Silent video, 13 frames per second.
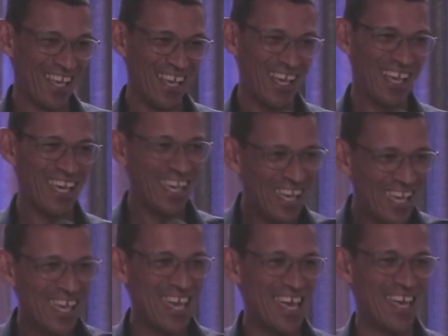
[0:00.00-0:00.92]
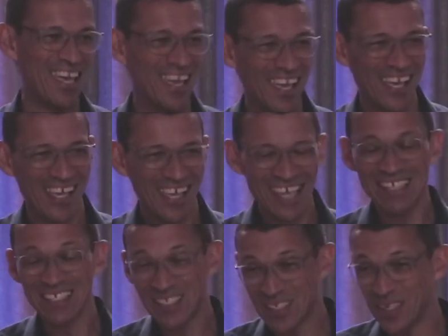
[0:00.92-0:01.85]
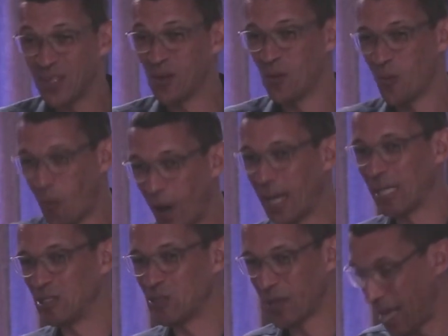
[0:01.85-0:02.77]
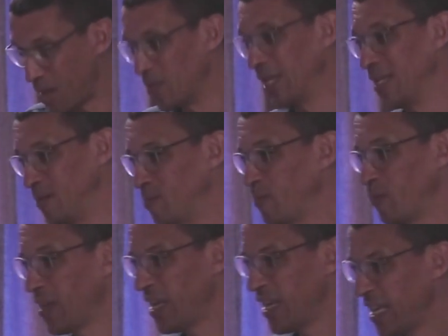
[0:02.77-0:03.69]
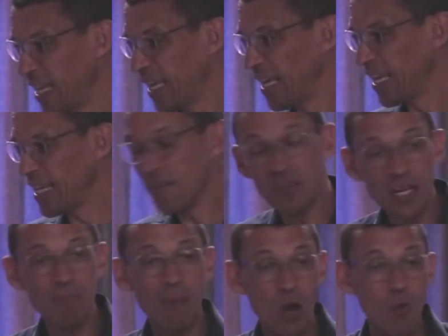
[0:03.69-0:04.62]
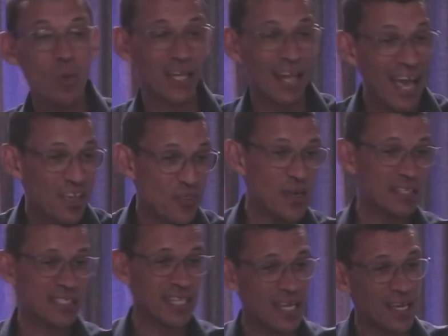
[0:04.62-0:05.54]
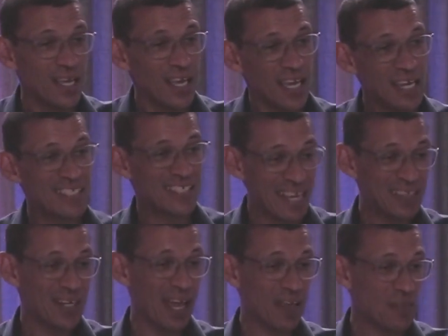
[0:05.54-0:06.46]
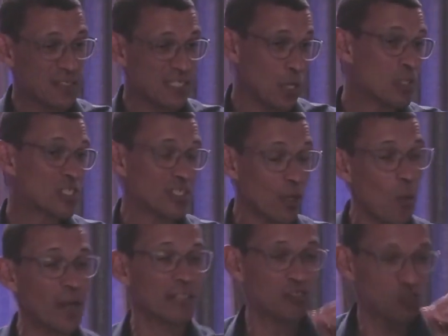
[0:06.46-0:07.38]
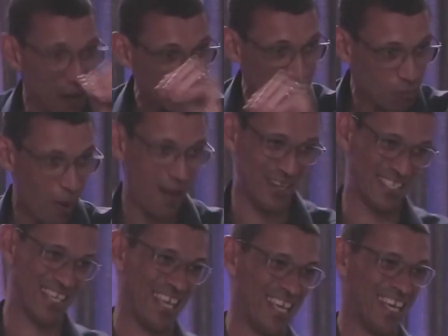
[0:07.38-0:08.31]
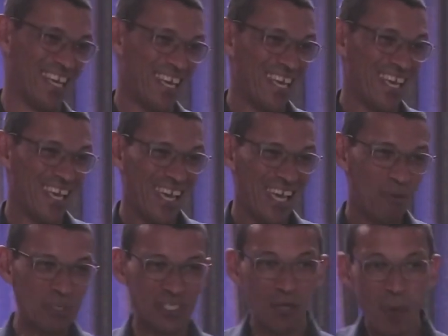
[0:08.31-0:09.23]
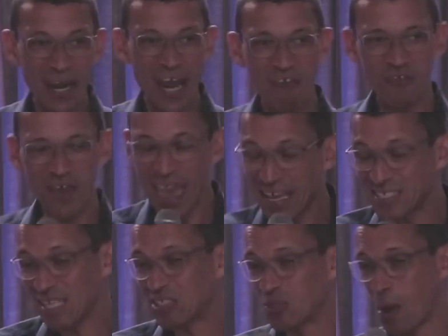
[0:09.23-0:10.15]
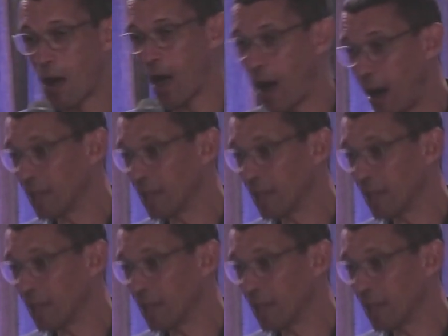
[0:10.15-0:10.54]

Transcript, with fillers: he is still wanting to come in. And even in a moment like this, in a, in a setting like this, he would still want to trespass. He would still want to have access to our hearts